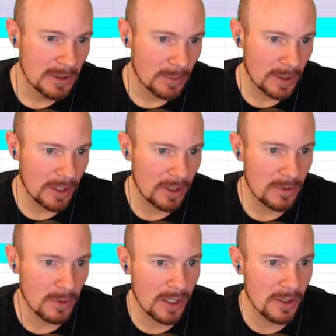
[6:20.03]
We're gonna
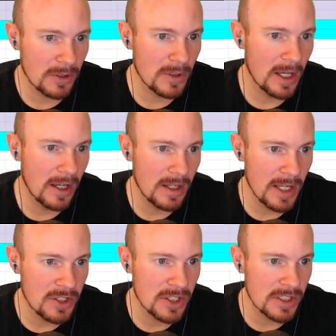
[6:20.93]
good. we're gonna do uh,
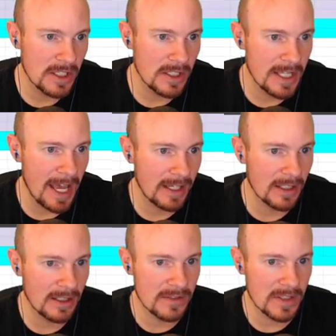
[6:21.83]
NGC as
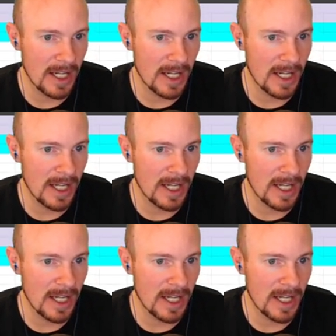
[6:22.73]
hacking gives